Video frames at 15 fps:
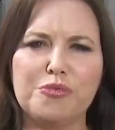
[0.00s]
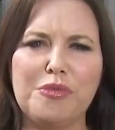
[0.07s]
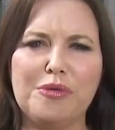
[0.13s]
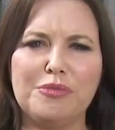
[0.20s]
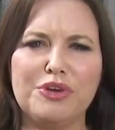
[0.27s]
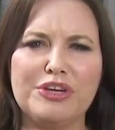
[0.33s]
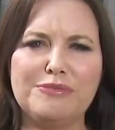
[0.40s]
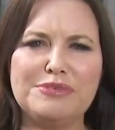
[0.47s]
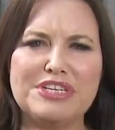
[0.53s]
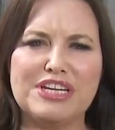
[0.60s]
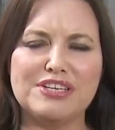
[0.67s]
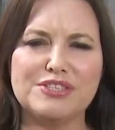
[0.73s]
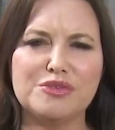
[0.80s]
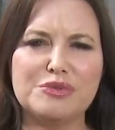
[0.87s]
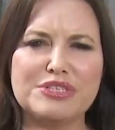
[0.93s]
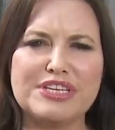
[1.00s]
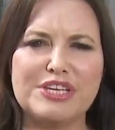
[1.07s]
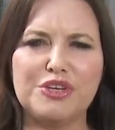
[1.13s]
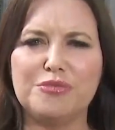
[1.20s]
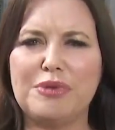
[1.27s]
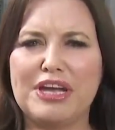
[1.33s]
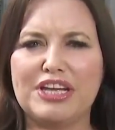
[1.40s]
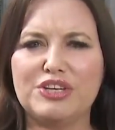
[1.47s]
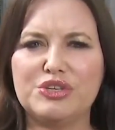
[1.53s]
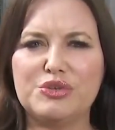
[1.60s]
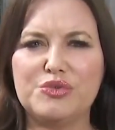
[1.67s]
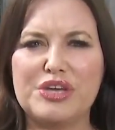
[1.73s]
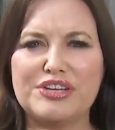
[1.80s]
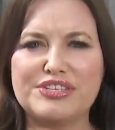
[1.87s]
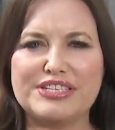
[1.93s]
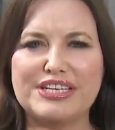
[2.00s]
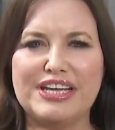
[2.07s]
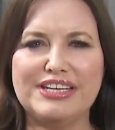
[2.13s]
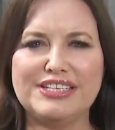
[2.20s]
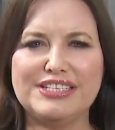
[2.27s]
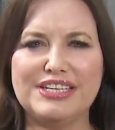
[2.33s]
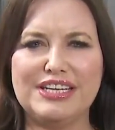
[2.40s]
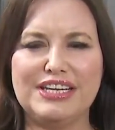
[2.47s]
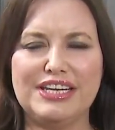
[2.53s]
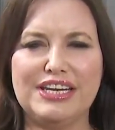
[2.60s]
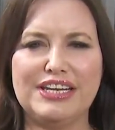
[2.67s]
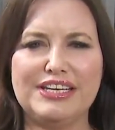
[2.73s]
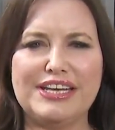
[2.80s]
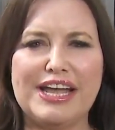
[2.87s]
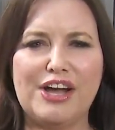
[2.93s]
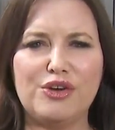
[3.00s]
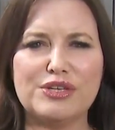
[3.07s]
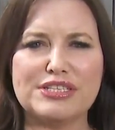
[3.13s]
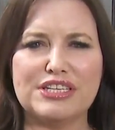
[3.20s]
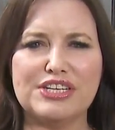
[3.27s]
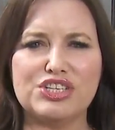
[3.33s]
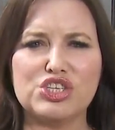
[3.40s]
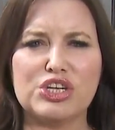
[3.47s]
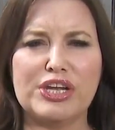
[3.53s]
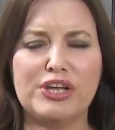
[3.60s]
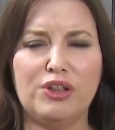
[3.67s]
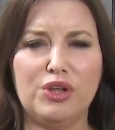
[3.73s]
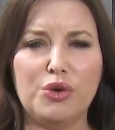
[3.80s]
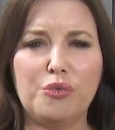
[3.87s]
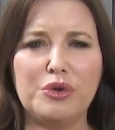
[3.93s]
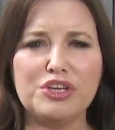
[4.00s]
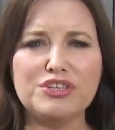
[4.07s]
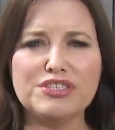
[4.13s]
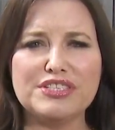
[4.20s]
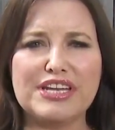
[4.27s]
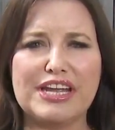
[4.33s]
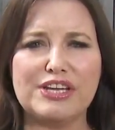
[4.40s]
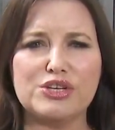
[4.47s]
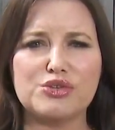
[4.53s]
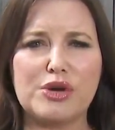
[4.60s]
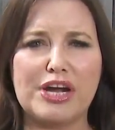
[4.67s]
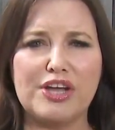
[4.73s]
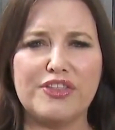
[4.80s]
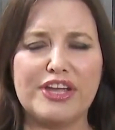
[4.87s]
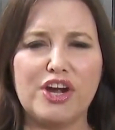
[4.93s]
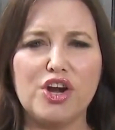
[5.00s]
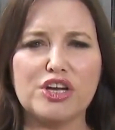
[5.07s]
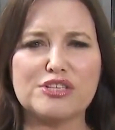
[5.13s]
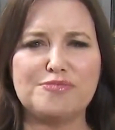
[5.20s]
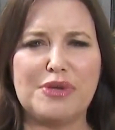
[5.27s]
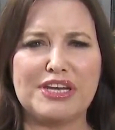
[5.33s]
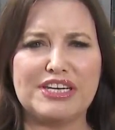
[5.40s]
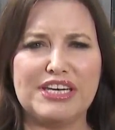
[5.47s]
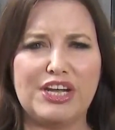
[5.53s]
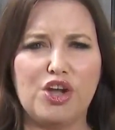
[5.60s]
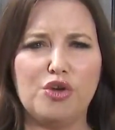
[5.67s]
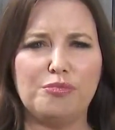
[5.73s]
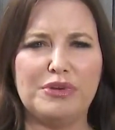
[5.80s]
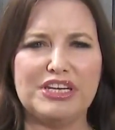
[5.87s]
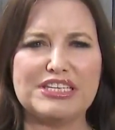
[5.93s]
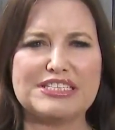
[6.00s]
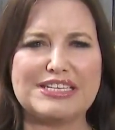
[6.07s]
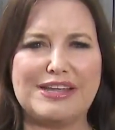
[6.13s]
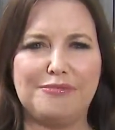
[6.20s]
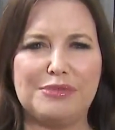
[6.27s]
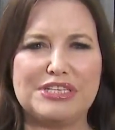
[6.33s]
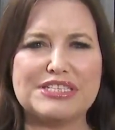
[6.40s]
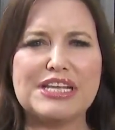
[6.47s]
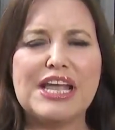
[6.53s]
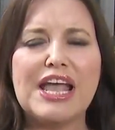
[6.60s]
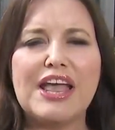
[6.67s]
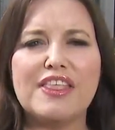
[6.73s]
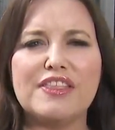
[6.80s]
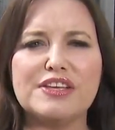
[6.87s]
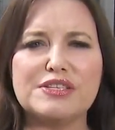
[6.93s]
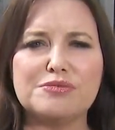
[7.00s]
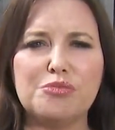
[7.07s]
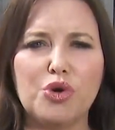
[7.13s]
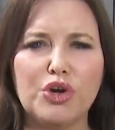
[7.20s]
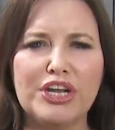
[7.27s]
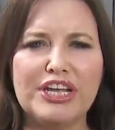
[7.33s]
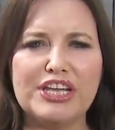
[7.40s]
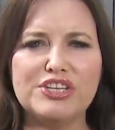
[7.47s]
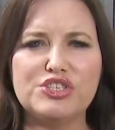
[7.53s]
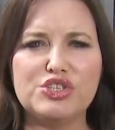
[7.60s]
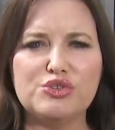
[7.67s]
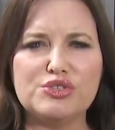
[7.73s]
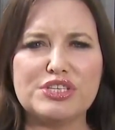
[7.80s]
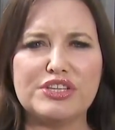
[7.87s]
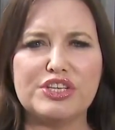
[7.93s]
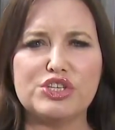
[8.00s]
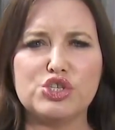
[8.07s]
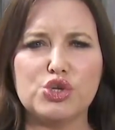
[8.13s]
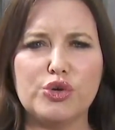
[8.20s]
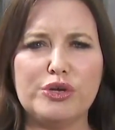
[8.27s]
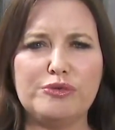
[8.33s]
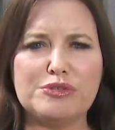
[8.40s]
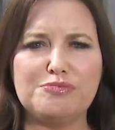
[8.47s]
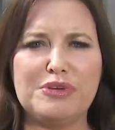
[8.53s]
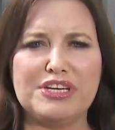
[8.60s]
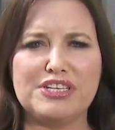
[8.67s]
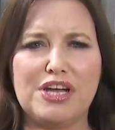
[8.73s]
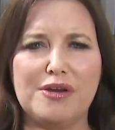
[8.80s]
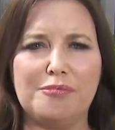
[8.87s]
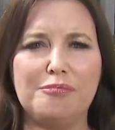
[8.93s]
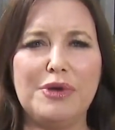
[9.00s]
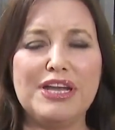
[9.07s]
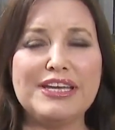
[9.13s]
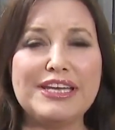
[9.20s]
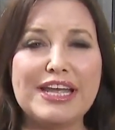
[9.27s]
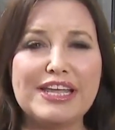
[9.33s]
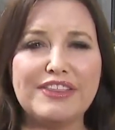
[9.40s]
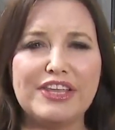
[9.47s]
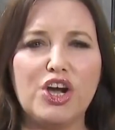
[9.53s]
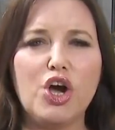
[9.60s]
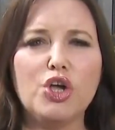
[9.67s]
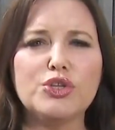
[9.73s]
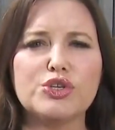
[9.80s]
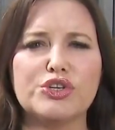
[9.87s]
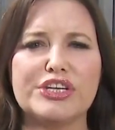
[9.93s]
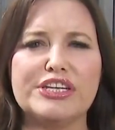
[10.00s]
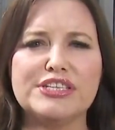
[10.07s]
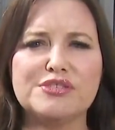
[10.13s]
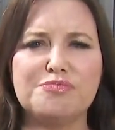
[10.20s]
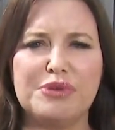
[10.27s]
Remember, Nipsey Hussle was killed back in two thousand nineteen. Now his alleged killer will stand trial. They are expecting opening statements this morning. As you said, the jury was picked on Monday. The alternates